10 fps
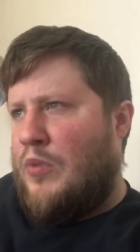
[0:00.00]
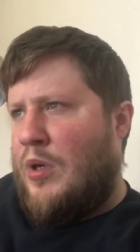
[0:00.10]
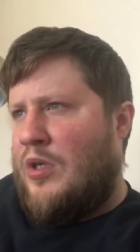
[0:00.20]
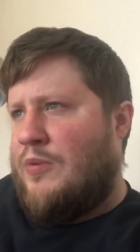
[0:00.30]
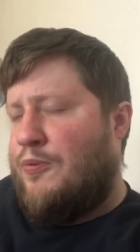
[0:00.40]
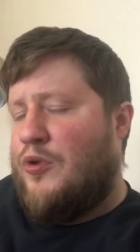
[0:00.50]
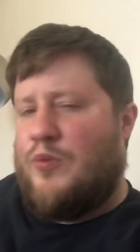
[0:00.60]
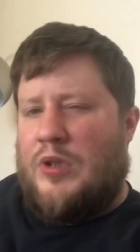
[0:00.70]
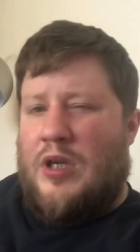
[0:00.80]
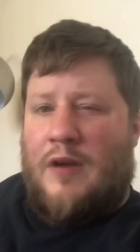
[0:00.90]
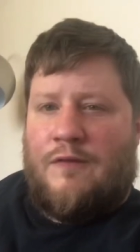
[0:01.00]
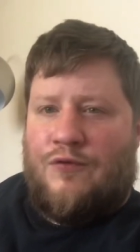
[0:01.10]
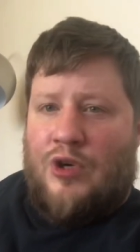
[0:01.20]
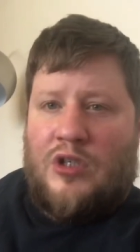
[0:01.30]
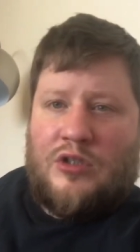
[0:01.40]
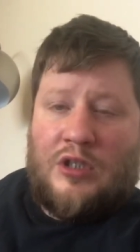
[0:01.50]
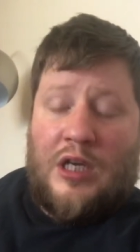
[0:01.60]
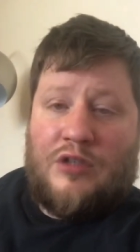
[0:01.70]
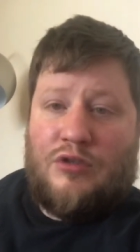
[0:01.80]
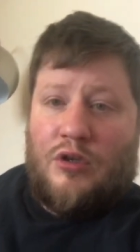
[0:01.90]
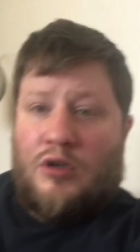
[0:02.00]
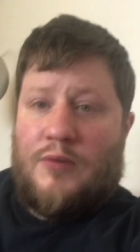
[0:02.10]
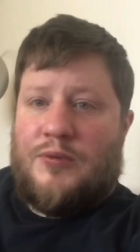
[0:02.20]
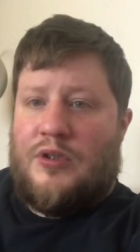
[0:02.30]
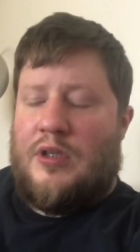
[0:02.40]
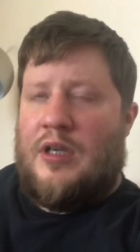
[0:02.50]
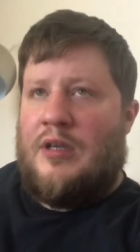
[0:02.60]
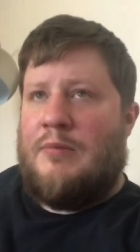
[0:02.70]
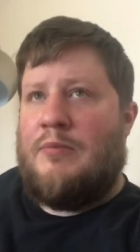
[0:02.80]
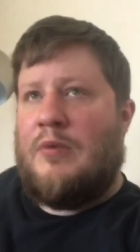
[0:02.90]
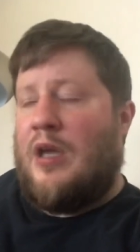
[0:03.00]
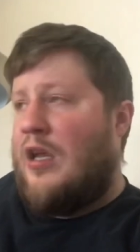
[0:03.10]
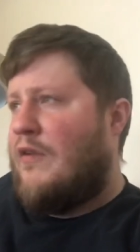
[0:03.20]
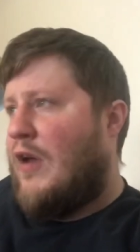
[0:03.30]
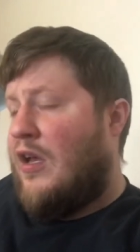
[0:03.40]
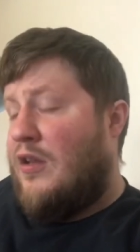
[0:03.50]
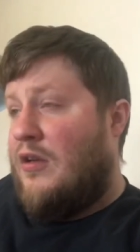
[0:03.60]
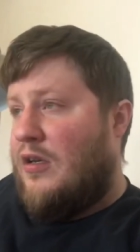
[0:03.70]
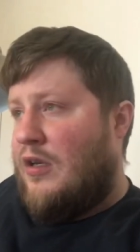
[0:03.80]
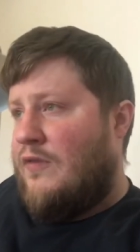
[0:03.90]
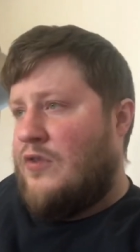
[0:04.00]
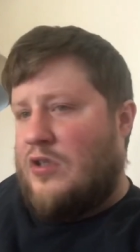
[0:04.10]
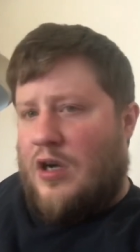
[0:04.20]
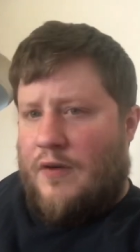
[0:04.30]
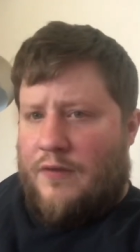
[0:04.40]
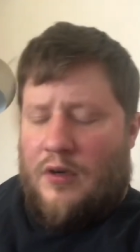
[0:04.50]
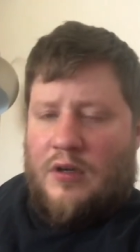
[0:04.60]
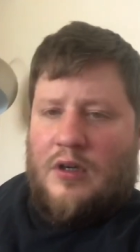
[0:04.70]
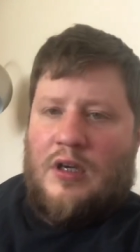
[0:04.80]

I suppose would give Rangers an extra option. It kind of gives us cover.